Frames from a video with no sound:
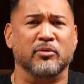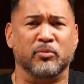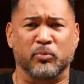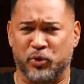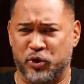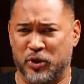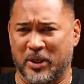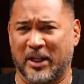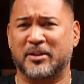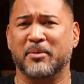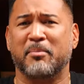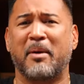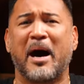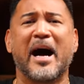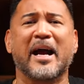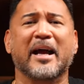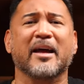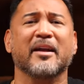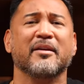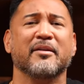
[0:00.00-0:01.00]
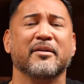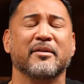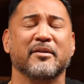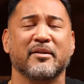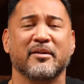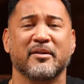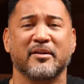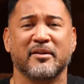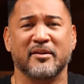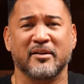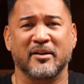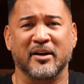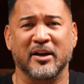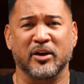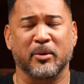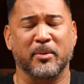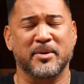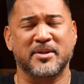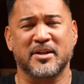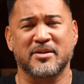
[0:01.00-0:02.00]
Would you like to buy it?
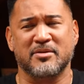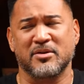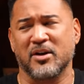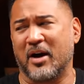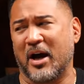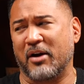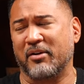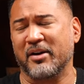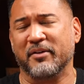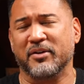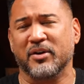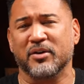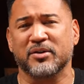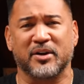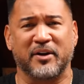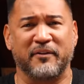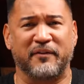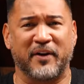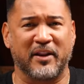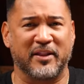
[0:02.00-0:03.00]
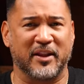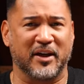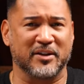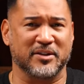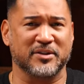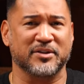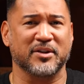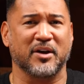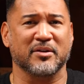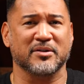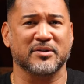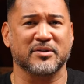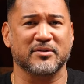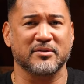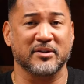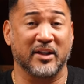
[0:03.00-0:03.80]
Nobody says, no, I don't even know 35,000 songs,